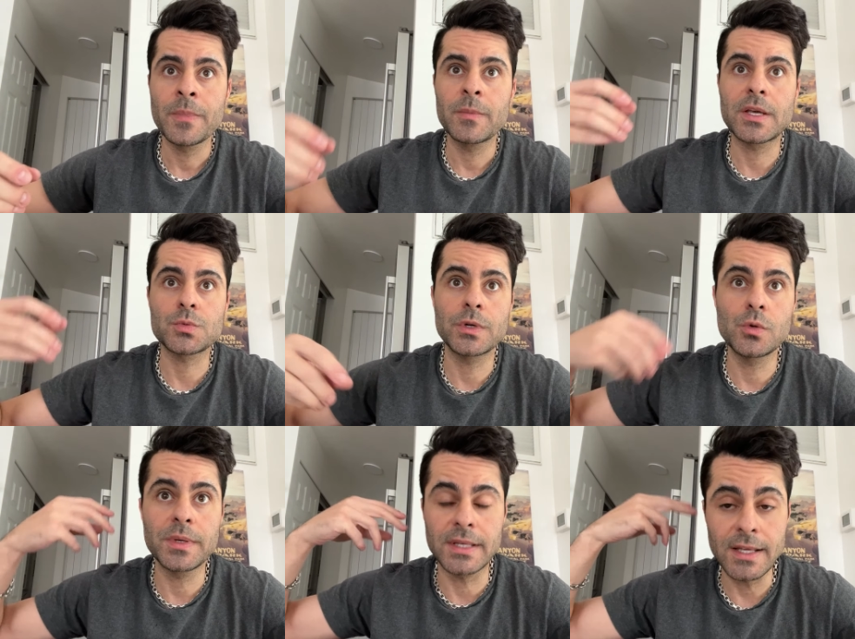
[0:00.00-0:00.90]
because when
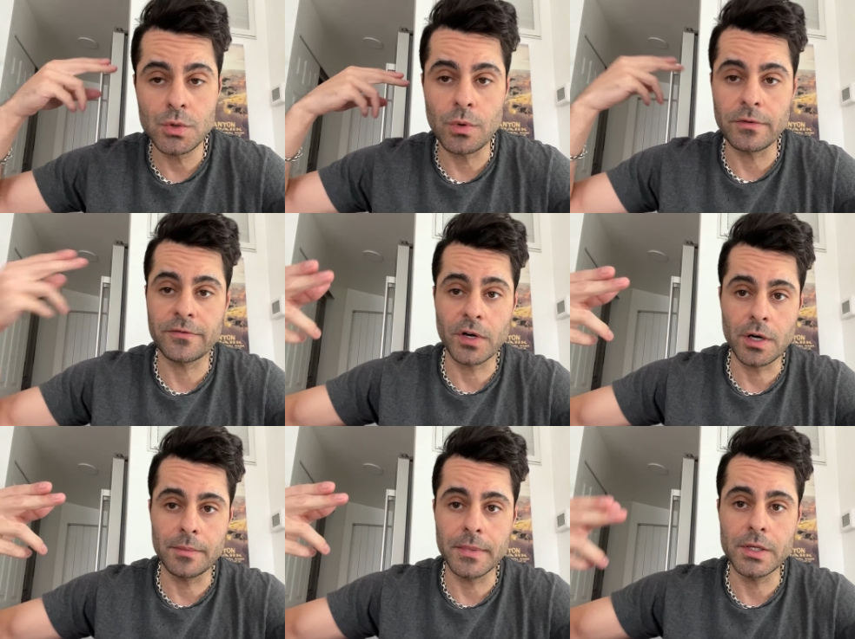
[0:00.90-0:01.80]
you begin to
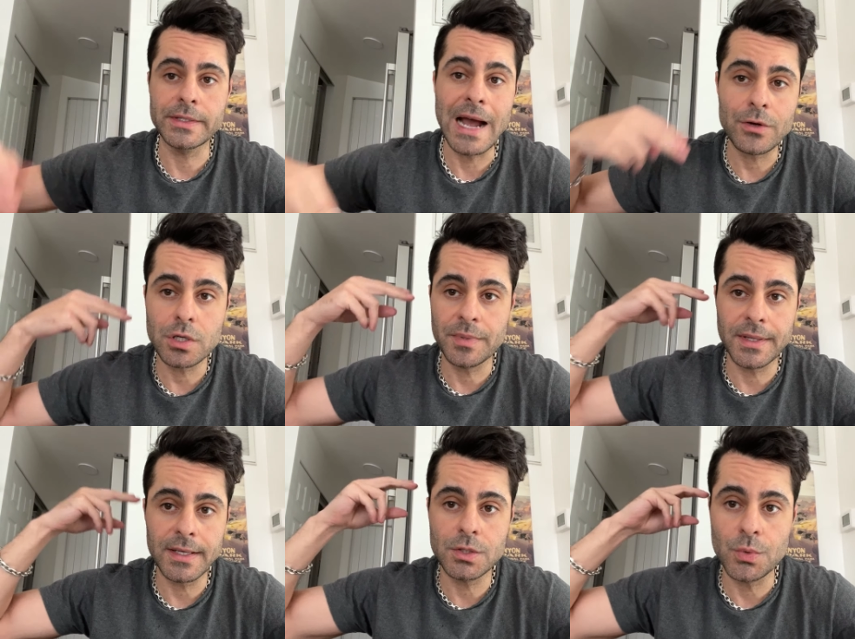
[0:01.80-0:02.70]
affirm now you're
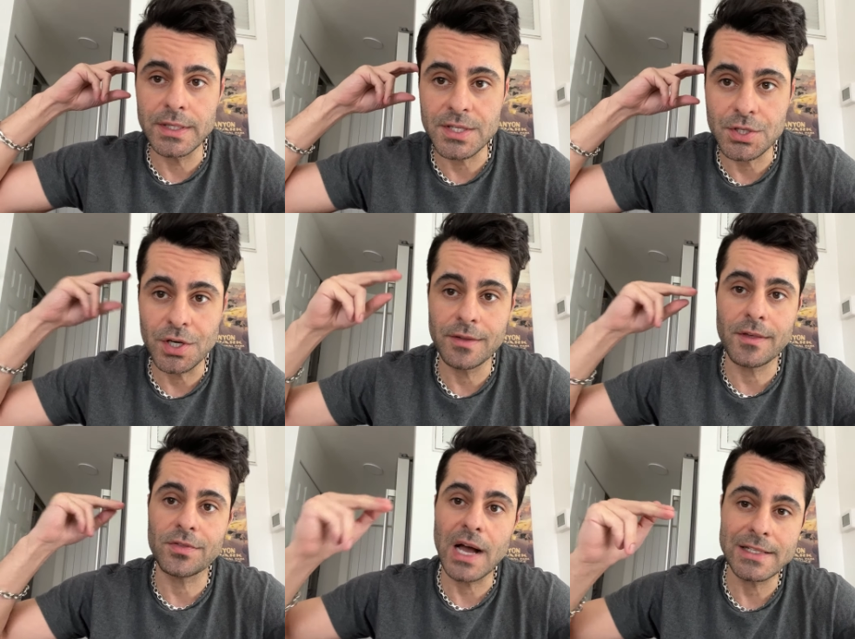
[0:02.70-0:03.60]
beginning to insert
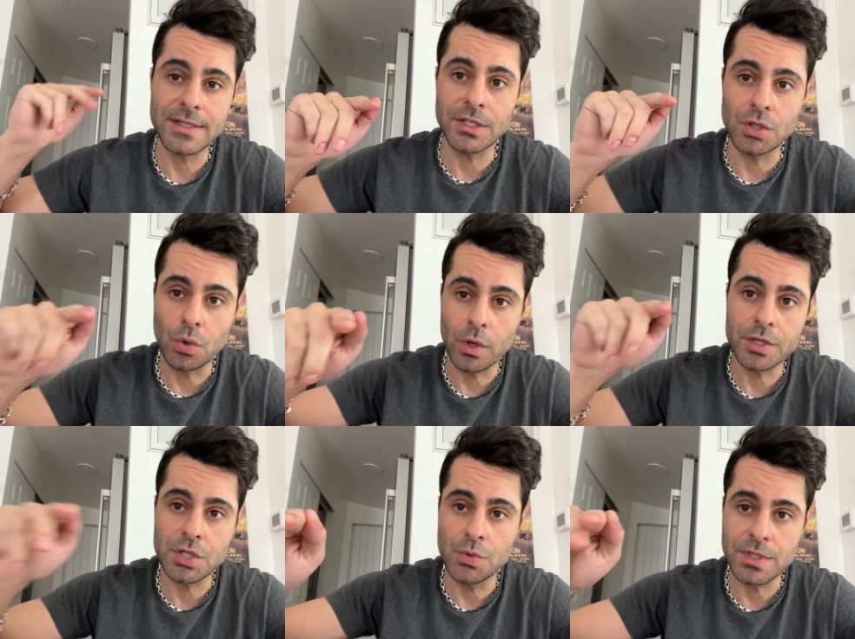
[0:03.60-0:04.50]
the thoughts that you're
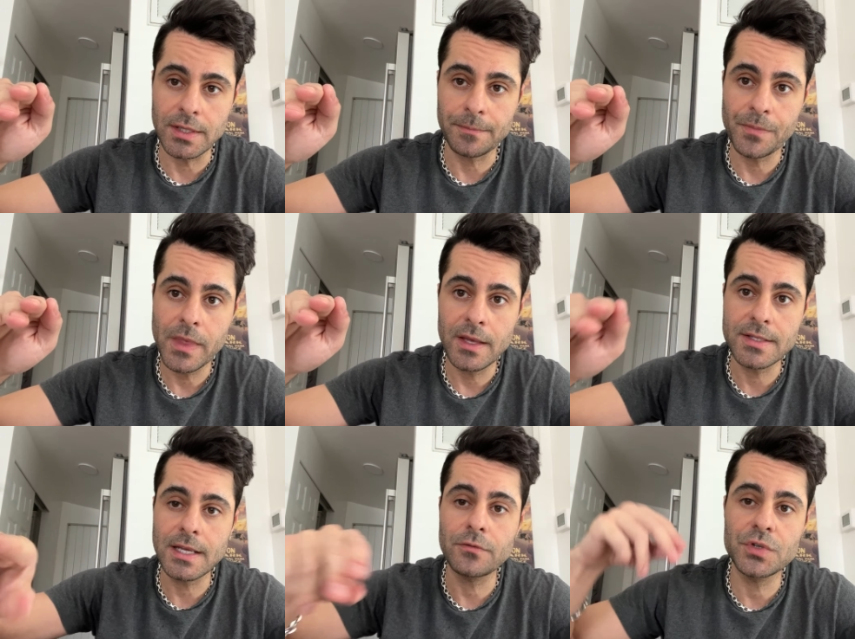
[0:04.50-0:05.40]
choosing
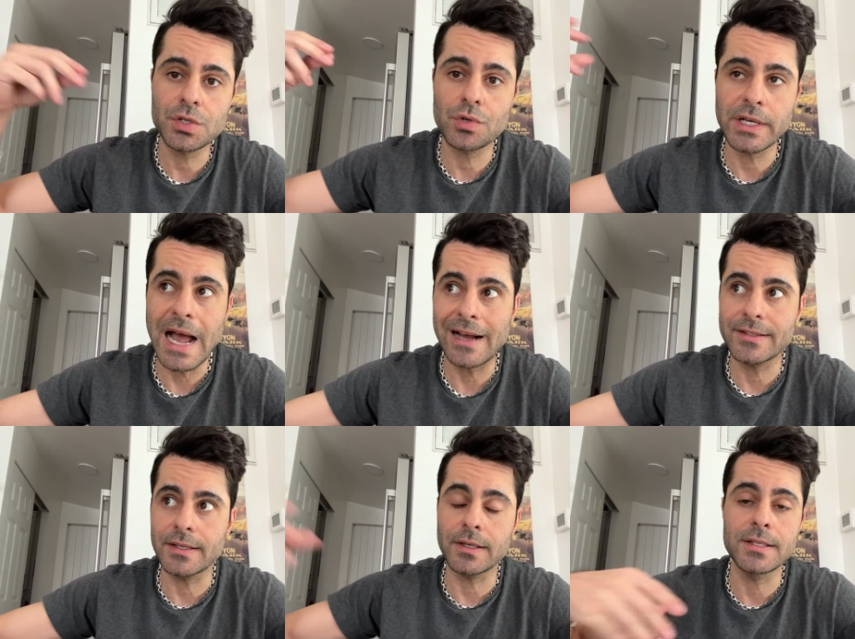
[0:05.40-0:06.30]
instead of just
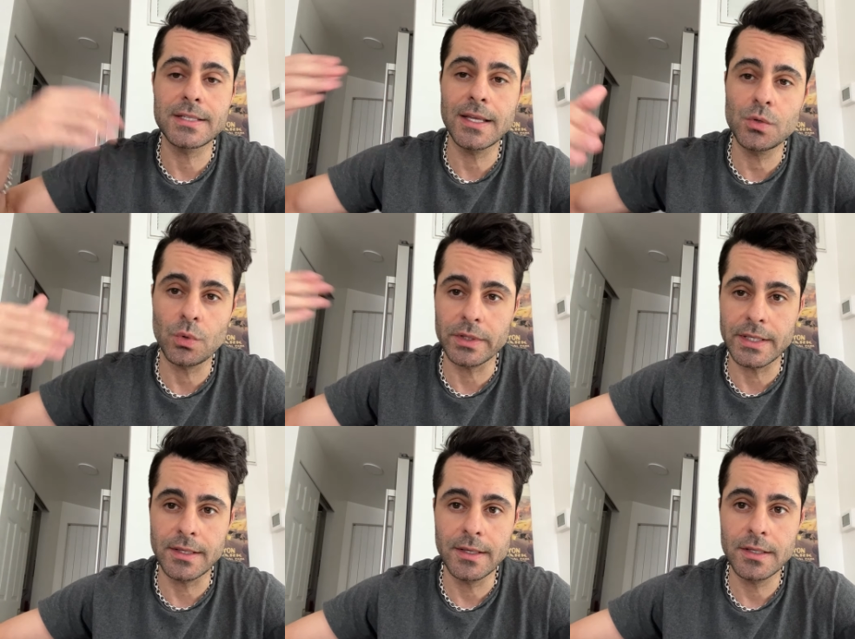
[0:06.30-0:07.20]
reacting
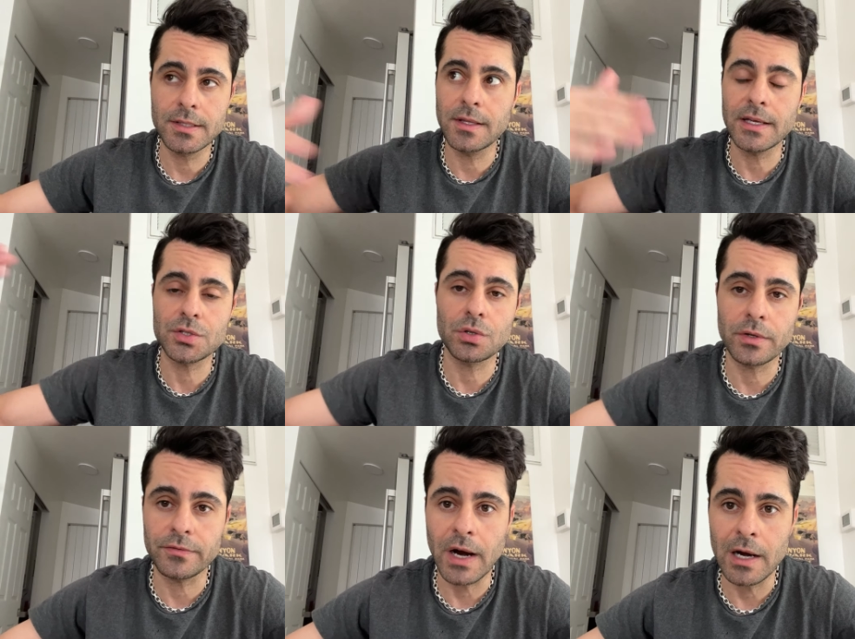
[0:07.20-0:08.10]
continually to the external
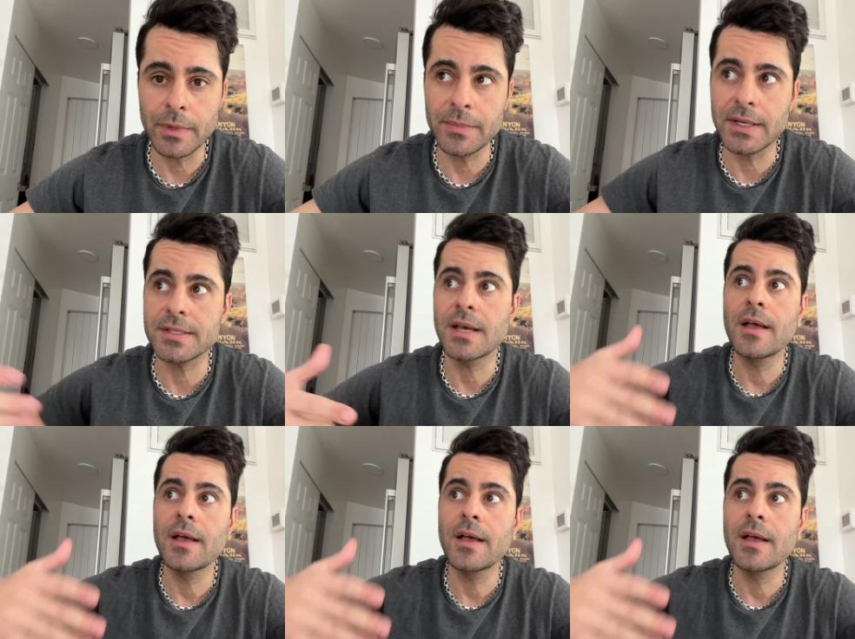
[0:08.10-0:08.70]
environment because